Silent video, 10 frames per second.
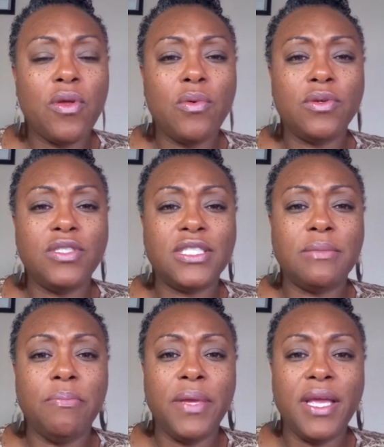you will
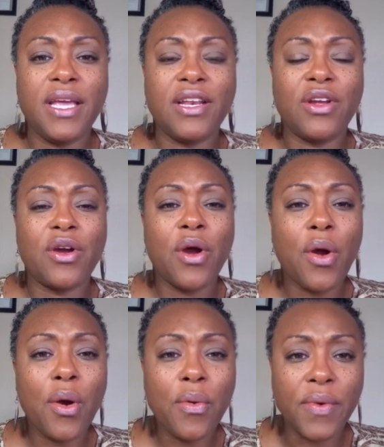just be
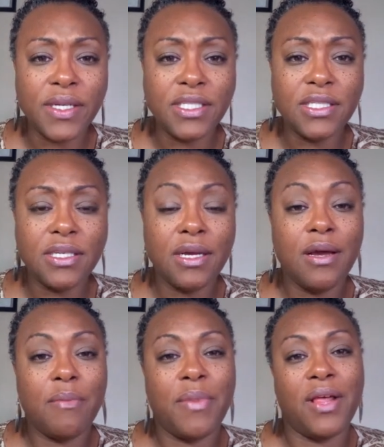encouraged
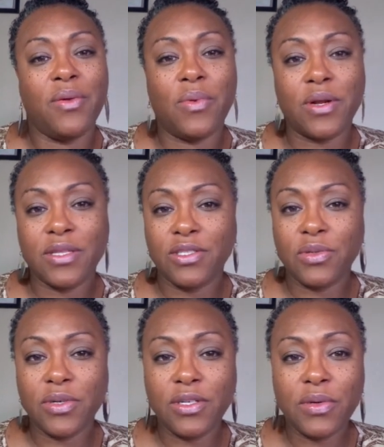by the work that
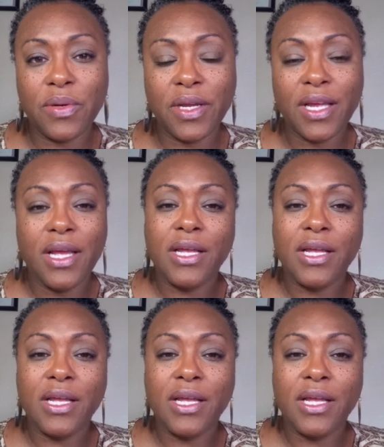you are doing.